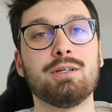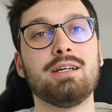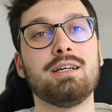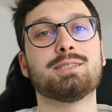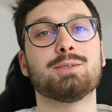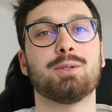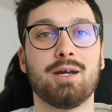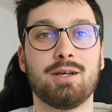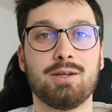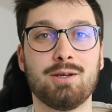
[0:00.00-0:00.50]

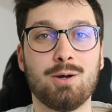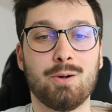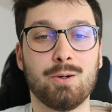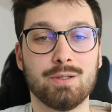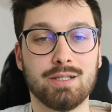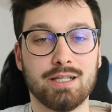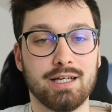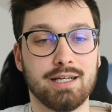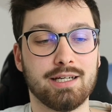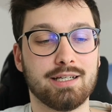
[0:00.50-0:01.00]
So I know
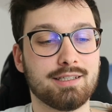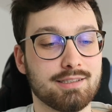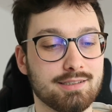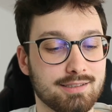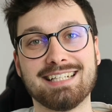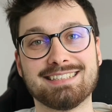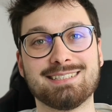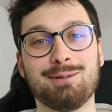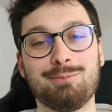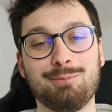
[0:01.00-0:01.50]
like
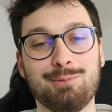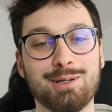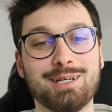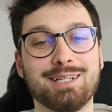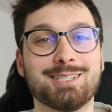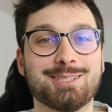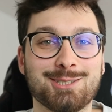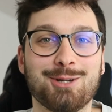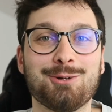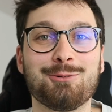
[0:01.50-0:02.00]
at some point
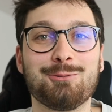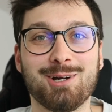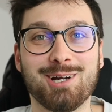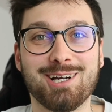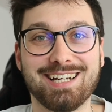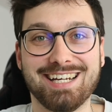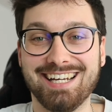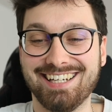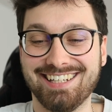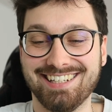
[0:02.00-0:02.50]
it should
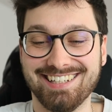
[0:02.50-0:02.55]
work.